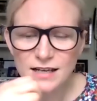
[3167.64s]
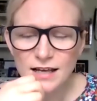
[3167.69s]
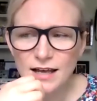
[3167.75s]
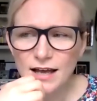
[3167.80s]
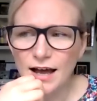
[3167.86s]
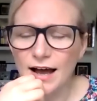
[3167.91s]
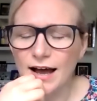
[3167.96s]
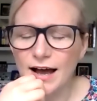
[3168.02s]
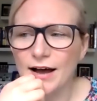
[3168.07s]

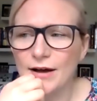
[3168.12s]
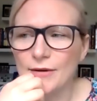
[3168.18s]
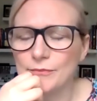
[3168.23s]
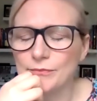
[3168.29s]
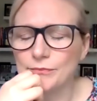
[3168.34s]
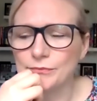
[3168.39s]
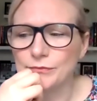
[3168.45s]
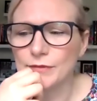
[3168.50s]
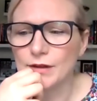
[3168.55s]

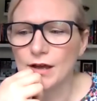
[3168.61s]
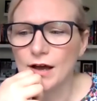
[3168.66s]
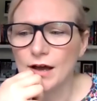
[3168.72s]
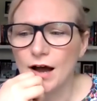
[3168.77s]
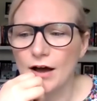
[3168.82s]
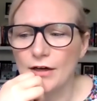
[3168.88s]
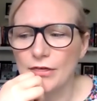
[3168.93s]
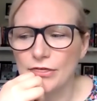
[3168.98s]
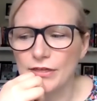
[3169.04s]

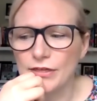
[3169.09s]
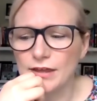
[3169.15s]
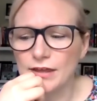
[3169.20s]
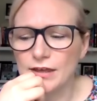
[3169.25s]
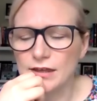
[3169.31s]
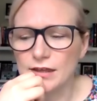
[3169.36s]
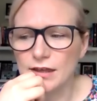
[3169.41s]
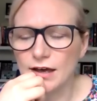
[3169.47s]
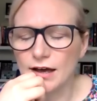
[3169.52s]
I
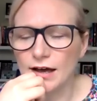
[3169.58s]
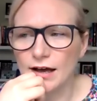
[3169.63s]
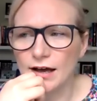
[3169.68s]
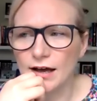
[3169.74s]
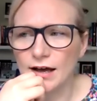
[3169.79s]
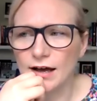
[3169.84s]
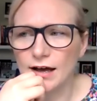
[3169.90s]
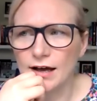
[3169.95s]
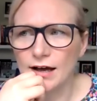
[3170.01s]
think,
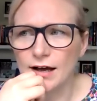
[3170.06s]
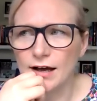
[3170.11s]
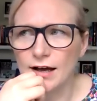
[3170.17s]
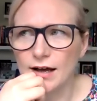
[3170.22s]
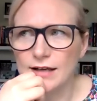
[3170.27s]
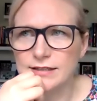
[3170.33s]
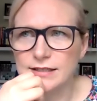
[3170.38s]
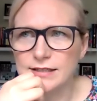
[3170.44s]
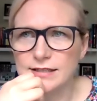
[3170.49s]

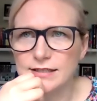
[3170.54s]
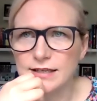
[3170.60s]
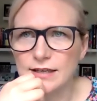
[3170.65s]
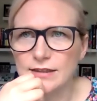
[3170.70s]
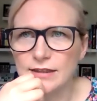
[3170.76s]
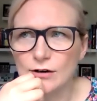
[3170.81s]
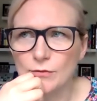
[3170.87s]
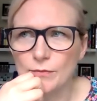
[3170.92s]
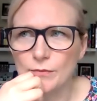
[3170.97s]
as I
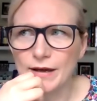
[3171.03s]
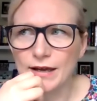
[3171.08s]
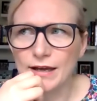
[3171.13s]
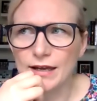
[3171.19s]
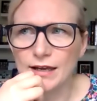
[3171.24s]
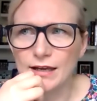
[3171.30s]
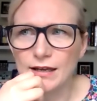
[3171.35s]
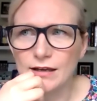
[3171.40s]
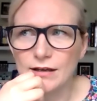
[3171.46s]
said, there'll
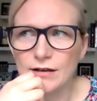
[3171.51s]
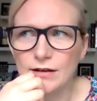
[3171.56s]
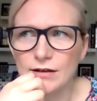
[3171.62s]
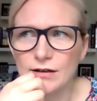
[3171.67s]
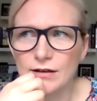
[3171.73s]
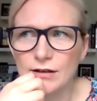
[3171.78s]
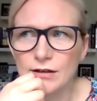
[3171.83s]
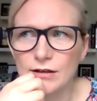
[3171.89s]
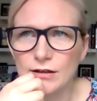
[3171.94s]
be
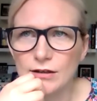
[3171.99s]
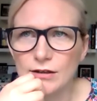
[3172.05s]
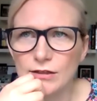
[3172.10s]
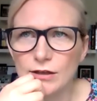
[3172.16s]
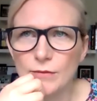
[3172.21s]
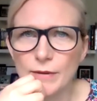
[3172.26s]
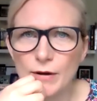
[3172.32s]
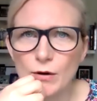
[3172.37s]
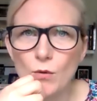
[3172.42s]

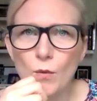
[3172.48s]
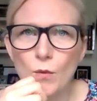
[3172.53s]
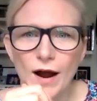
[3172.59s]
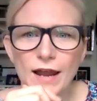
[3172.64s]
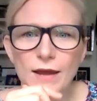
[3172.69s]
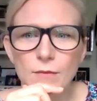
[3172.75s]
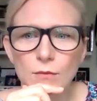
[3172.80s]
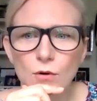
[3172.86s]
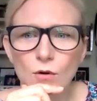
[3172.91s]

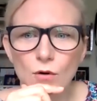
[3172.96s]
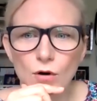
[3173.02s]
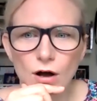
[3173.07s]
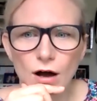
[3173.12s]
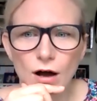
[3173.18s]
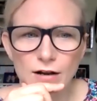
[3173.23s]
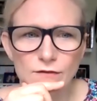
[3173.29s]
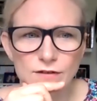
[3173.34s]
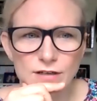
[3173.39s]
way more
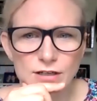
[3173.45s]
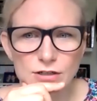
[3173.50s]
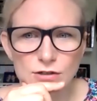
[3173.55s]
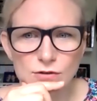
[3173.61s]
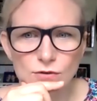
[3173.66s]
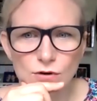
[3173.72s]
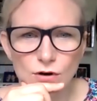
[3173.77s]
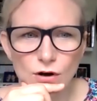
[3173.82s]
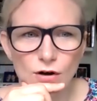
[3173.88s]
kind of
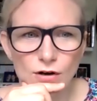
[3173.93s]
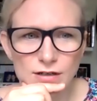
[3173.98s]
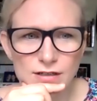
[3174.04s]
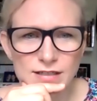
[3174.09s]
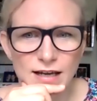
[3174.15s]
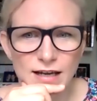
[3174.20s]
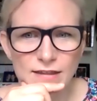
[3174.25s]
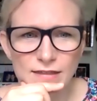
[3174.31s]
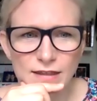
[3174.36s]
digital
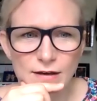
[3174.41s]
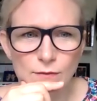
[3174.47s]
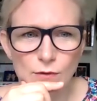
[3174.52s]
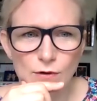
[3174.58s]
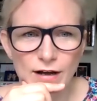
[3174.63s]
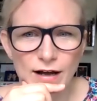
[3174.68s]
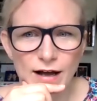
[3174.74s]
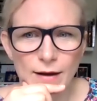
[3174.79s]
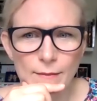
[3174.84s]
content that will
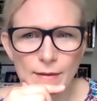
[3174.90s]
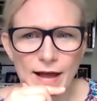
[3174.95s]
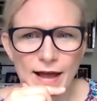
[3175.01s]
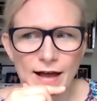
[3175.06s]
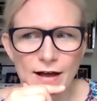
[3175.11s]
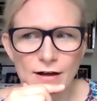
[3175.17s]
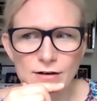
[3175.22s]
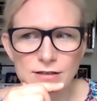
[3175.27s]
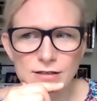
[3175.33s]
come
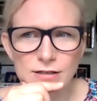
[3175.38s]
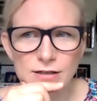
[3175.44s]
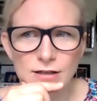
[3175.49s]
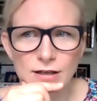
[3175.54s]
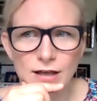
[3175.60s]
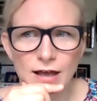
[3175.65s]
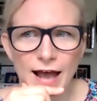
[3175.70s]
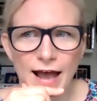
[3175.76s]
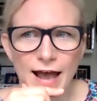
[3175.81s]
out.
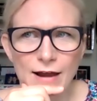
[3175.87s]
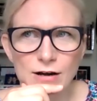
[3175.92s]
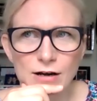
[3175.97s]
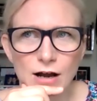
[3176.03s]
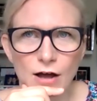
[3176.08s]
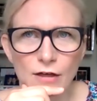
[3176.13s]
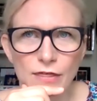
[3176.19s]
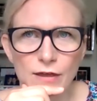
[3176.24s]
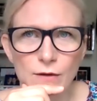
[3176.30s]
And
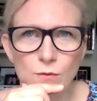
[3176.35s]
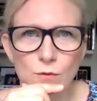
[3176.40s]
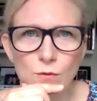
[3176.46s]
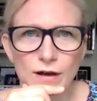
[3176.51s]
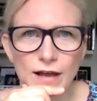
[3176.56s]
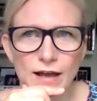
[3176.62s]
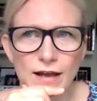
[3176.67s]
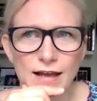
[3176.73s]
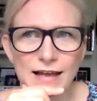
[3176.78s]
I think we'll
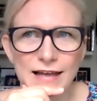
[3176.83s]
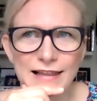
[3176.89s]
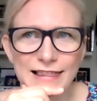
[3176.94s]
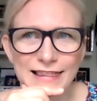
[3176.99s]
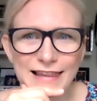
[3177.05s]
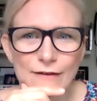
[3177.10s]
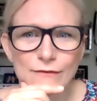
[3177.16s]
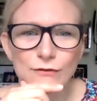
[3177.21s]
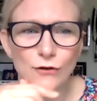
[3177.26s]
get
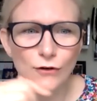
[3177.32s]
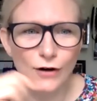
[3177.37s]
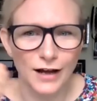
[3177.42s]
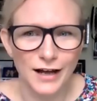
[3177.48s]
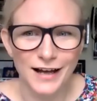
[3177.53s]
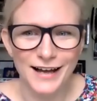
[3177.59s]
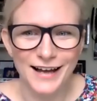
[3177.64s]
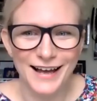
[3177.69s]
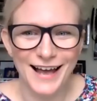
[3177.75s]

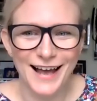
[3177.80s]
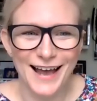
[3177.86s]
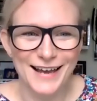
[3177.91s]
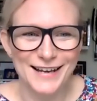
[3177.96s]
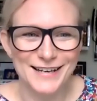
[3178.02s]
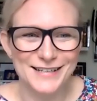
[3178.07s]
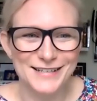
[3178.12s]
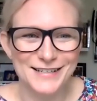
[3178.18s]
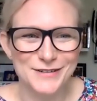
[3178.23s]
cleverer
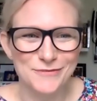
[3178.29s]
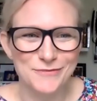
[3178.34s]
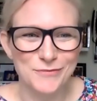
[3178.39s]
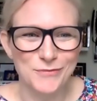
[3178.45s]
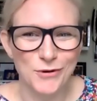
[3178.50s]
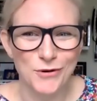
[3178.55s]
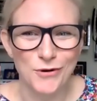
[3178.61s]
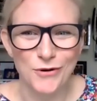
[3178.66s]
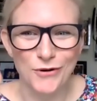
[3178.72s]
and
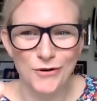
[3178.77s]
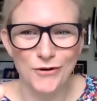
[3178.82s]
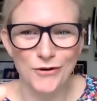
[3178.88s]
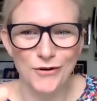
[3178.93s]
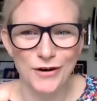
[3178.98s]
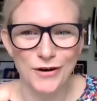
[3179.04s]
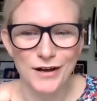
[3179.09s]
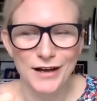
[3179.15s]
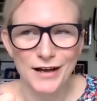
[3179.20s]

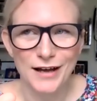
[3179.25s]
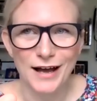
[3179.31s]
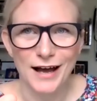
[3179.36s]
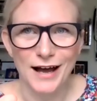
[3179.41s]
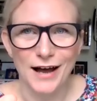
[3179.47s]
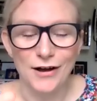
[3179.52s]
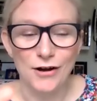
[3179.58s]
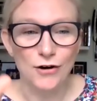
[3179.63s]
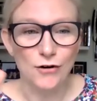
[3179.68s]
more
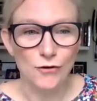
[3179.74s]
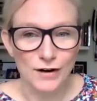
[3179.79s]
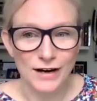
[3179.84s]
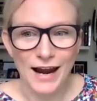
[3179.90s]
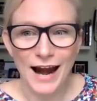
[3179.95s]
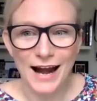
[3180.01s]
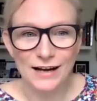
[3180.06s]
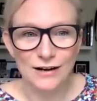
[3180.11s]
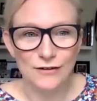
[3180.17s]

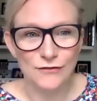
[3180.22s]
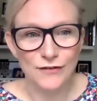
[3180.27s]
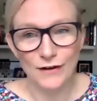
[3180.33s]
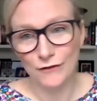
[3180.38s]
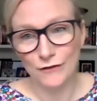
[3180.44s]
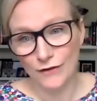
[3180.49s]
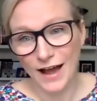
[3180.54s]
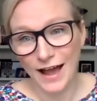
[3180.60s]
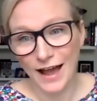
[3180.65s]
creative
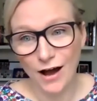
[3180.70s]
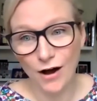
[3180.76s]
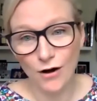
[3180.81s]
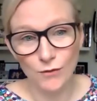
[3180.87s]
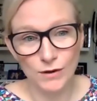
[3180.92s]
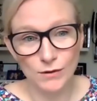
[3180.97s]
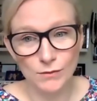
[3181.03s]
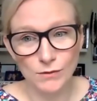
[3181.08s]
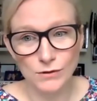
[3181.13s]
of how
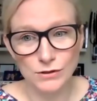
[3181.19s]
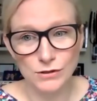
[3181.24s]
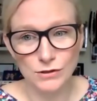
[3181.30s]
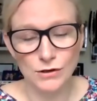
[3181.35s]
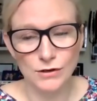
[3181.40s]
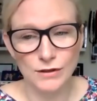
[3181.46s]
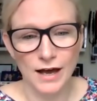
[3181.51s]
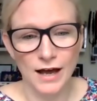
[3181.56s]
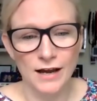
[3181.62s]
we will
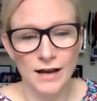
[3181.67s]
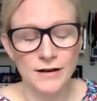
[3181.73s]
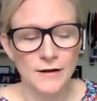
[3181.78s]
do that.